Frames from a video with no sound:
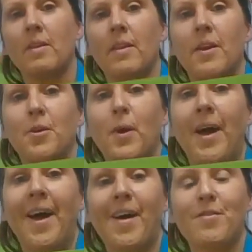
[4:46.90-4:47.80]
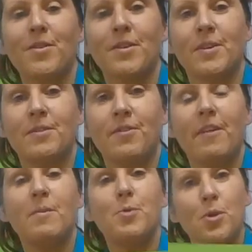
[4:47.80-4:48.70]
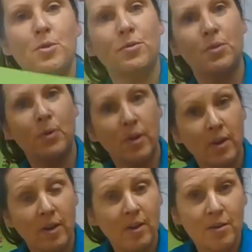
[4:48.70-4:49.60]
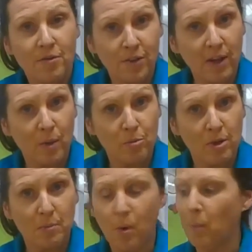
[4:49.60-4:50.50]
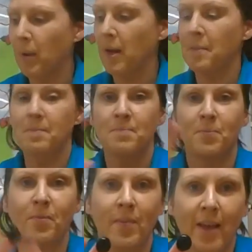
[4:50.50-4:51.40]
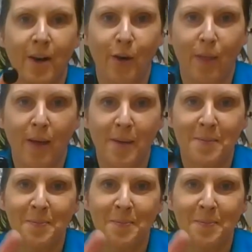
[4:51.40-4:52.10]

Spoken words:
There you have a very beautiful fingerprint poppy. There, look at that.